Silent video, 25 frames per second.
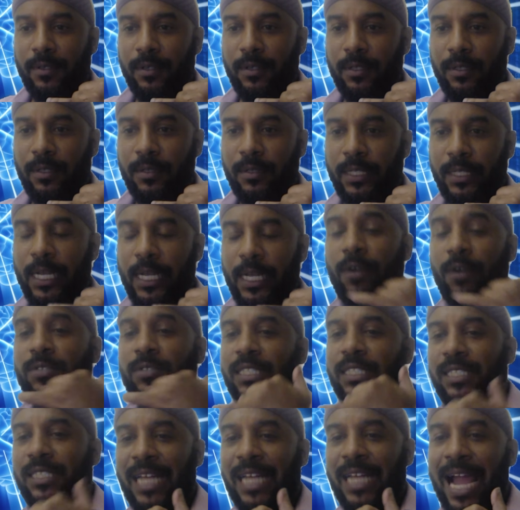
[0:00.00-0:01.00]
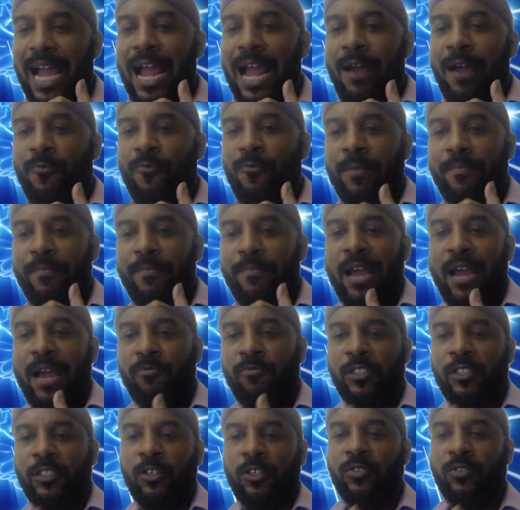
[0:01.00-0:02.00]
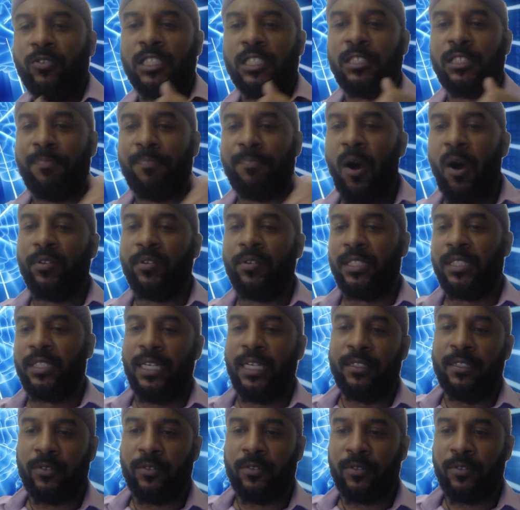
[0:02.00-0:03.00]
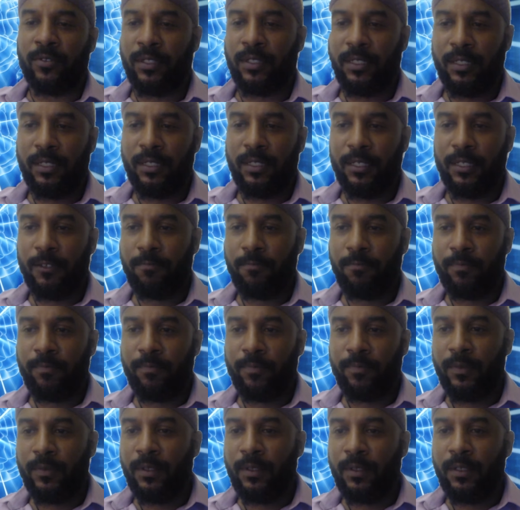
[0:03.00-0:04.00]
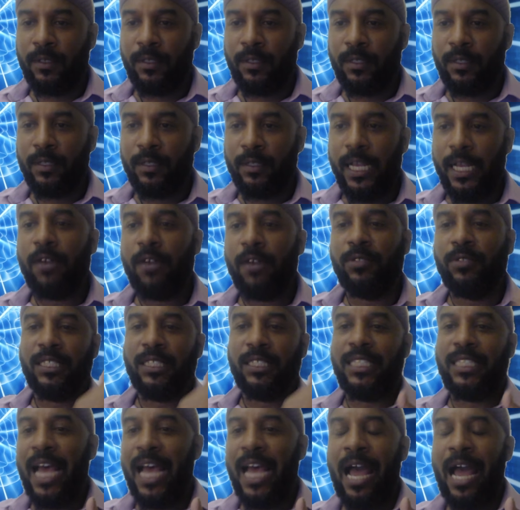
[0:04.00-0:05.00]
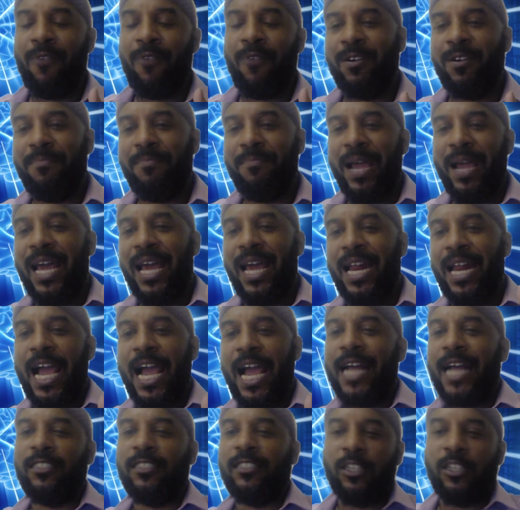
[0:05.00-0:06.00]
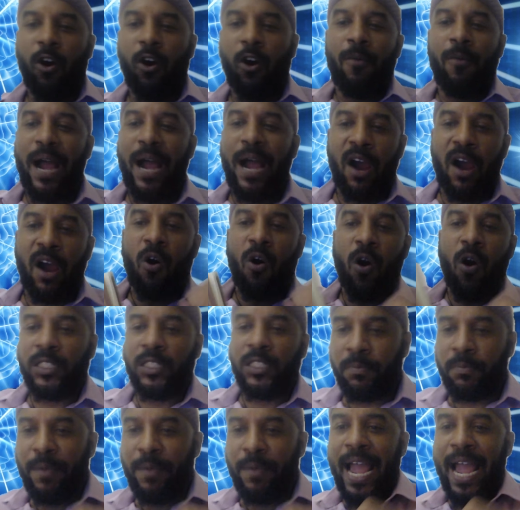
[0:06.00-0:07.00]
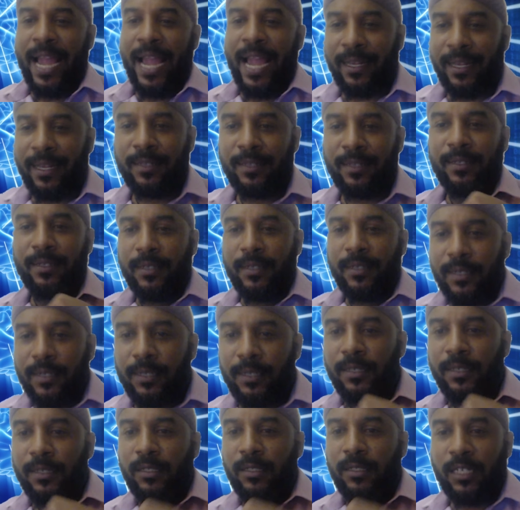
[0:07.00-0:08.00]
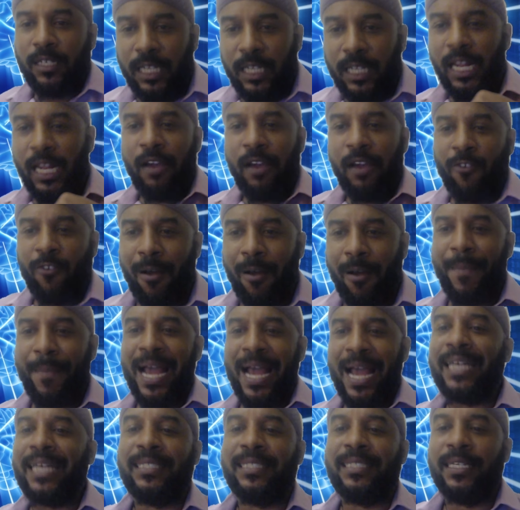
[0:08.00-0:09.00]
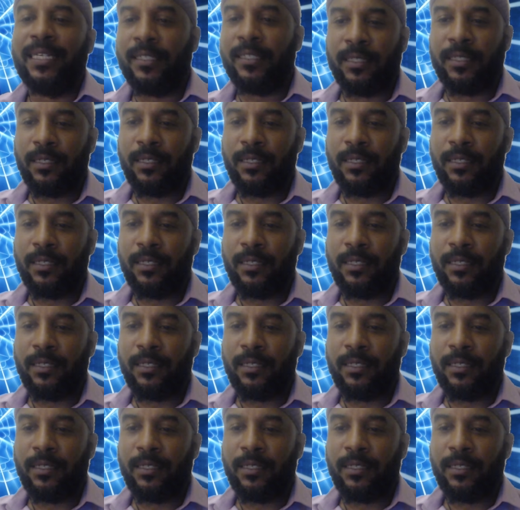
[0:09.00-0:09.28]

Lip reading: There was a time when man was using smoke signals. There was a time when man had to go by horseback to deliver a message.